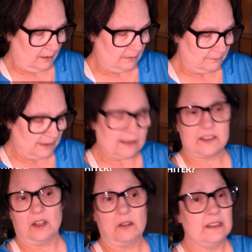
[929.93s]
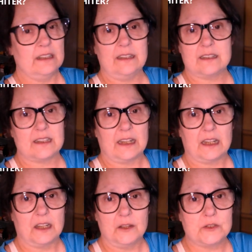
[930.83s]
because the only dentist I could
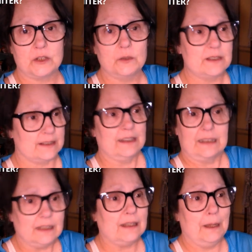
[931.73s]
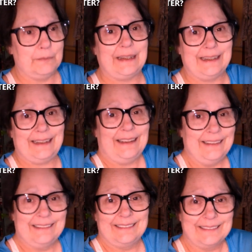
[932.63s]
go to was in Columbia.
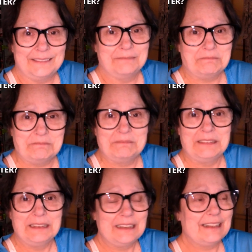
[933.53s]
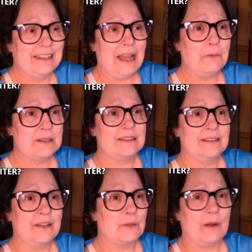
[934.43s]
And that was
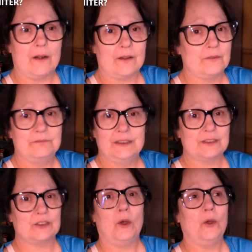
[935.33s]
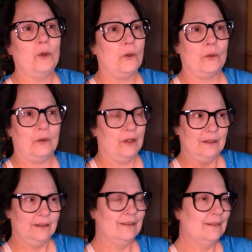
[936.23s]
another part of this whole
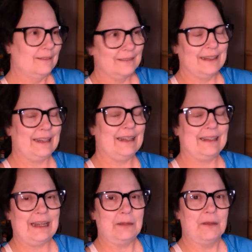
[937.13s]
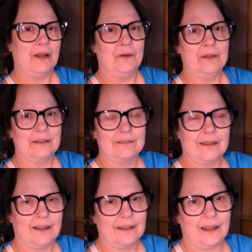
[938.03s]
getting chemo and
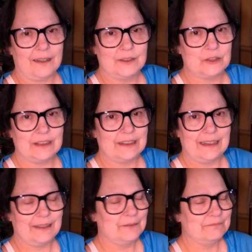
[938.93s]
oncology thing.